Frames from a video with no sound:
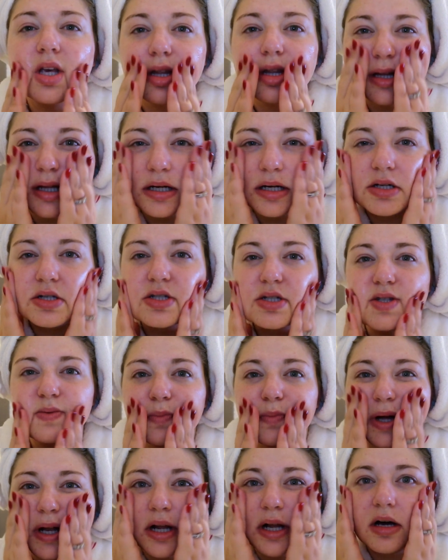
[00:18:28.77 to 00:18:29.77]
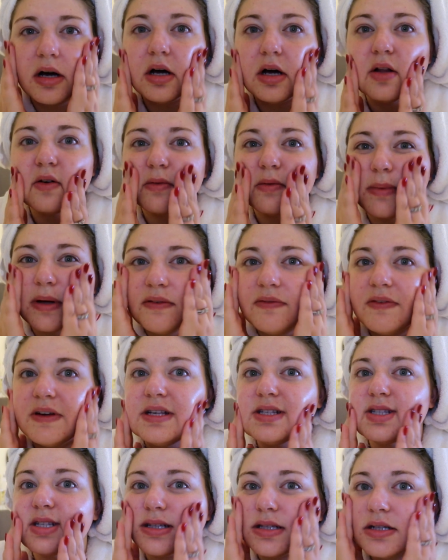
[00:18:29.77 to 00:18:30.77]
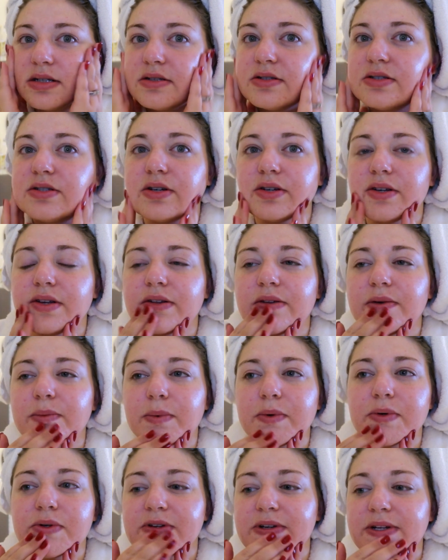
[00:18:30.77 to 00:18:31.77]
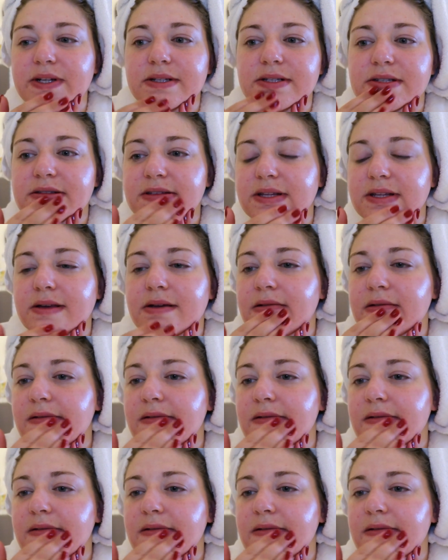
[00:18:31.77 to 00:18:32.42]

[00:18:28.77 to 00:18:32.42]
And then I just spread it all over my face in little circular motions.